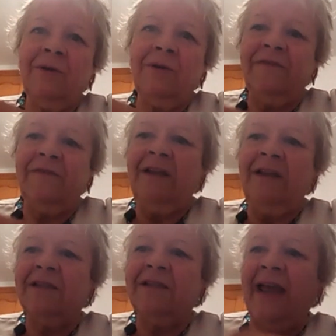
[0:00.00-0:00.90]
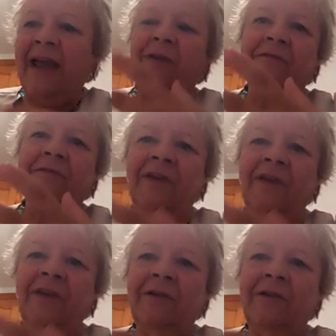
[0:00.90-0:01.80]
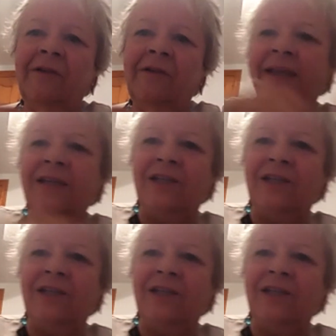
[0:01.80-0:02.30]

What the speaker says: feelings of anger and fear and guilt back into